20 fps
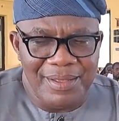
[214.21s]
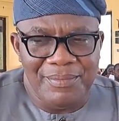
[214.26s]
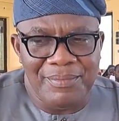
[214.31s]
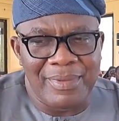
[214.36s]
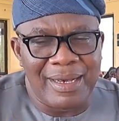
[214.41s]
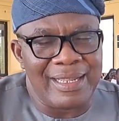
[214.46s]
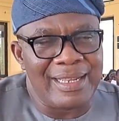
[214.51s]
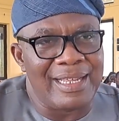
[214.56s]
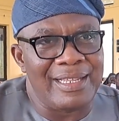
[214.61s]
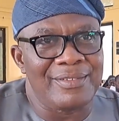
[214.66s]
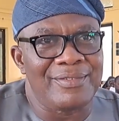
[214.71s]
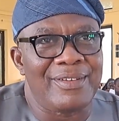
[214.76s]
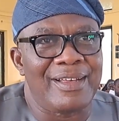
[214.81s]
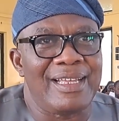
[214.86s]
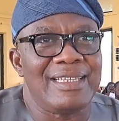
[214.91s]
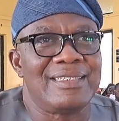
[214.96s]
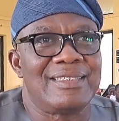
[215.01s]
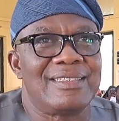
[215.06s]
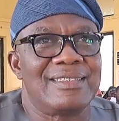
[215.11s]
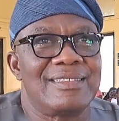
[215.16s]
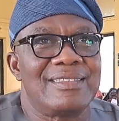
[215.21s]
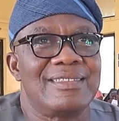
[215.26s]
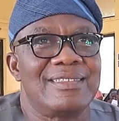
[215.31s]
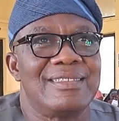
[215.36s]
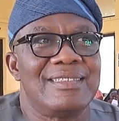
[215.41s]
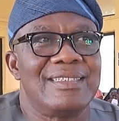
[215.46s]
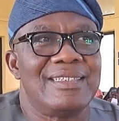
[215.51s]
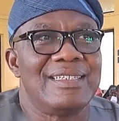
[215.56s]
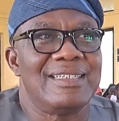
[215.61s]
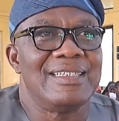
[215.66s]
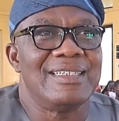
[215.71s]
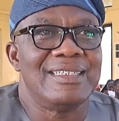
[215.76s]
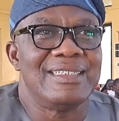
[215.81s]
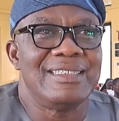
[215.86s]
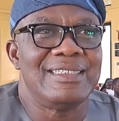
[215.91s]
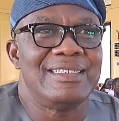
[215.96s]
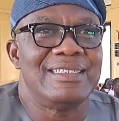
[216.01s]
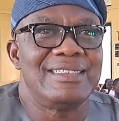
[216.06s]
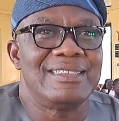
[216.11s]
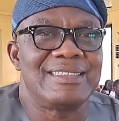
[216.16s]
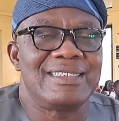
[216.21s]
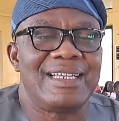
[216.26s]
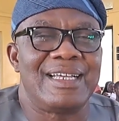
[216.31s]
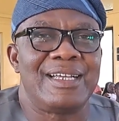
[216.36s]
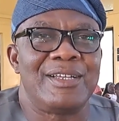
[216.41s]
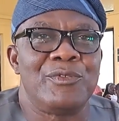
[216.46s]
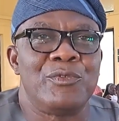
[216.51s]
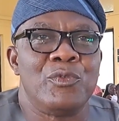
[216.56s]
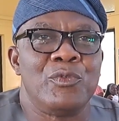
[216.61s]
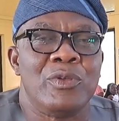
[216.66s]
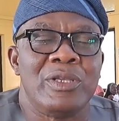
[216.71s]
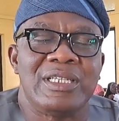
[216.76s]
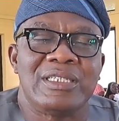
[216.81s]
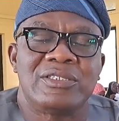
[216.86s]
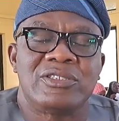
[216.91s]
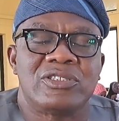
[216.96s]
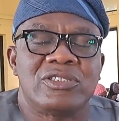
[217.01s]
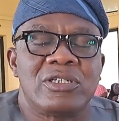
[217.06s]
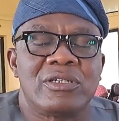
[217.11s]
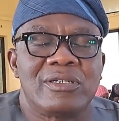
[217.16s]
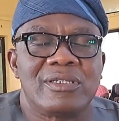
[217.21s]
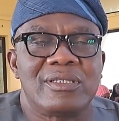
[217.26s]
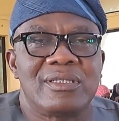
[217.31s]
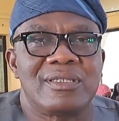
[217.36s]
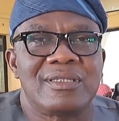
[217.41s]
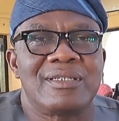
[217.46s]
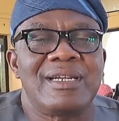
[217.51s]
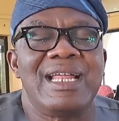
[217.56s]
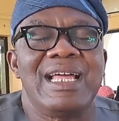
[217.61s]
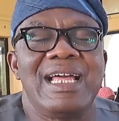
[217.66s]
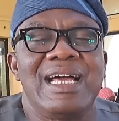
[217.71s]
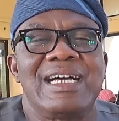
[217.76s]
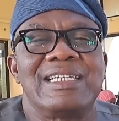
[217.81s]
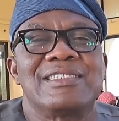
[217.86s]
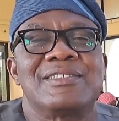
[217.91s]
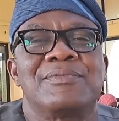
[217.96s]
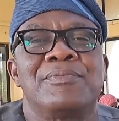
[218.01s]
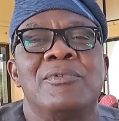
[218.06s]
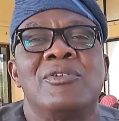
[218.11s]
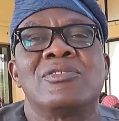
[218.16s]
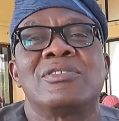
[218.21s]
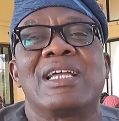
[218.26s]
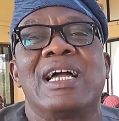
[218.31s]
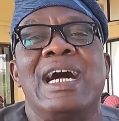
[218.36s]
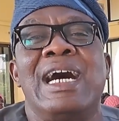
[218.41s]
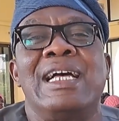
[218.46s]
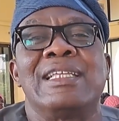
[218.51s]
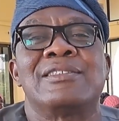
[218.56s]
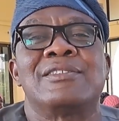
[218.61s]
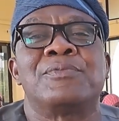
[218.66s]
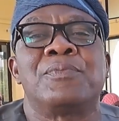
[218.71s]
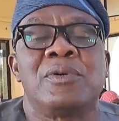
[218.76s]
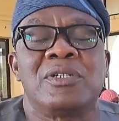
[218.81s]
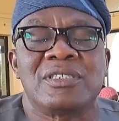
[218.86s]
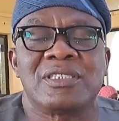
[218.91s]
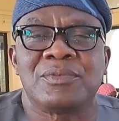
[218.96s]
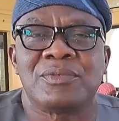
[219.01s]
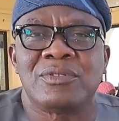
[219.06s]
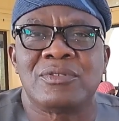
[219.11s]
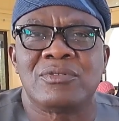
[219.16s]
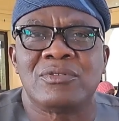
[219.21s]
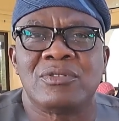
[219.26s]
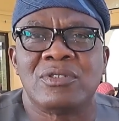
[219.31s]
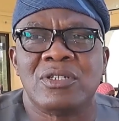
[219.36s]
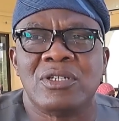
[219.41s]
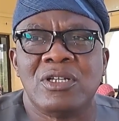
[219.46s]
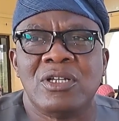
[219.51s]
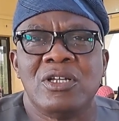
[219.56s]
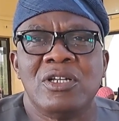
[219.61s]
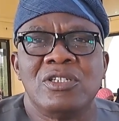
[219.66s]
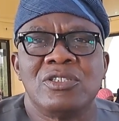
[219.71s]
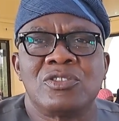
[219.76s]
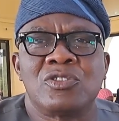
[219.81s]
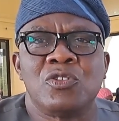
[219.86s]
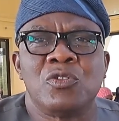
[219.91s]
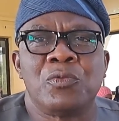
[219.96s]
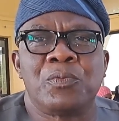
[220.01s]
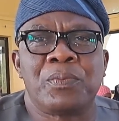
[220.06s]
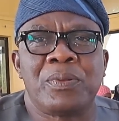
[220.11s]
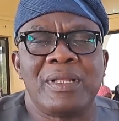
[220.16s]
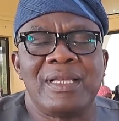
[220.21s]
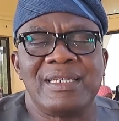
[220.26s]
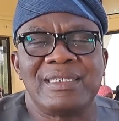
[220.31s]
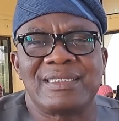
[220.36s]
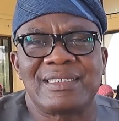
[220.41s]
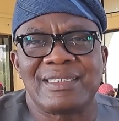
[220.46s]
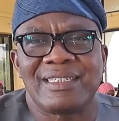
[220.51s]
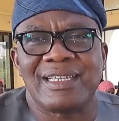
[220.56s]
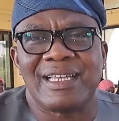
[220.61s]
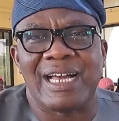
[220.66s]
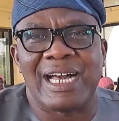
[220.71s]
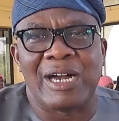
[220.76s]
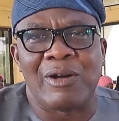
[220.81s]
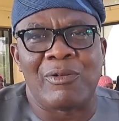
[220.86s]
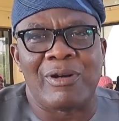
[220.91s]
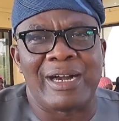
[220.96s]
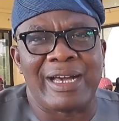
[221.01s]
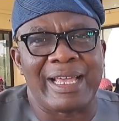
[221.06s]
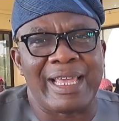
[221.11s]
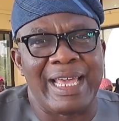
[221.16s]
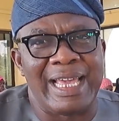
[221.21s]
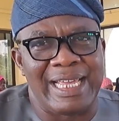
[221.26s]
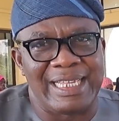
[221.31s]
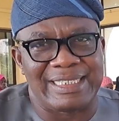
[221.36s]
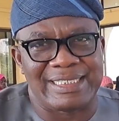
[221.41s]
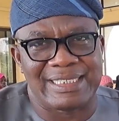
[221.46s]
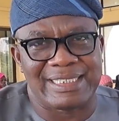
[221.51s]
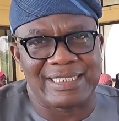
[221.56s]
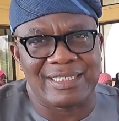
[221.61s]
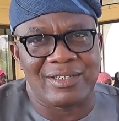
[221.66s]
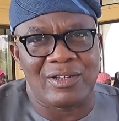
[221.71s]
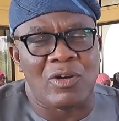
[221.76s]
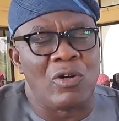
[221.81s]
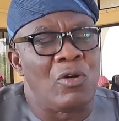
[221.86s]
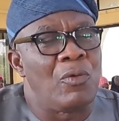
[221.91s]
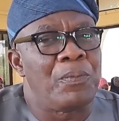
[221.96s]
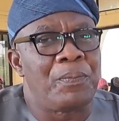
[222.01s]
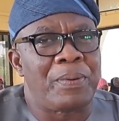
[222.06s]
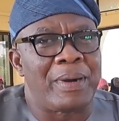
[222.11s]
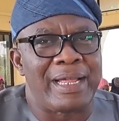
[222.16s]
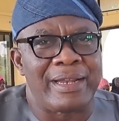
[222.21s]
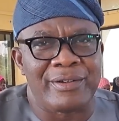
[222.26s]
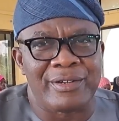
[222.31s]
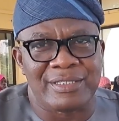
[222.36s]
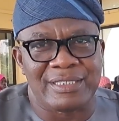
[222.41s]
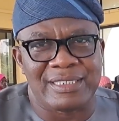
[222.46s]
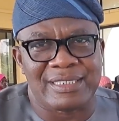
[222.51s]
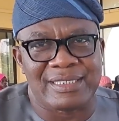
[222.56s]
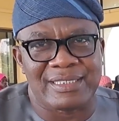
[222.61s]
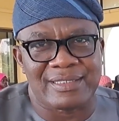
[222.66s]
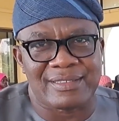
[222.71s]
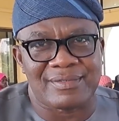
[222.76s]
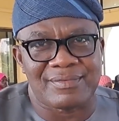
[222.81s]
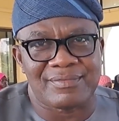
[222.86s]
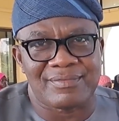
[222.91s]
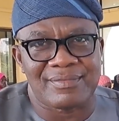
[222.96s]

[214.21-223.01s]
My advice is that we should try as much as possible to place our heads on priority.